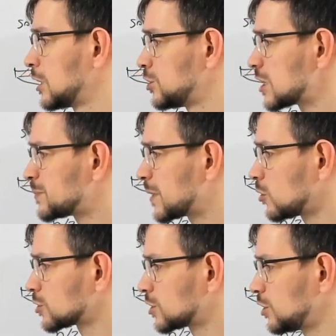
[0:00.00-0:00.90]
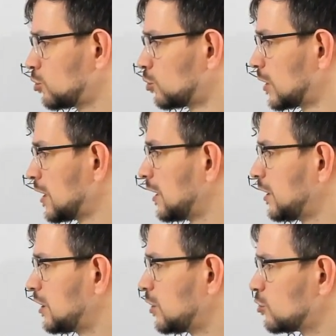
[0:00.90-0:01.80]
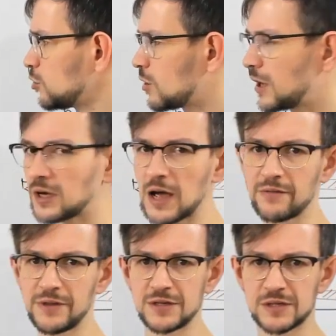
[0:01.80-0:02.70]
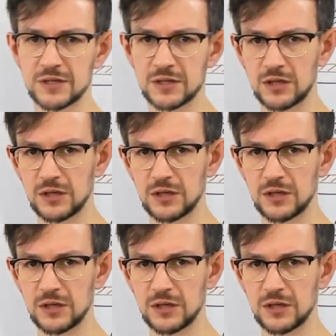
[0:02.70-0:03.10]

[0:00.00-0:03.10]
Just because you can have this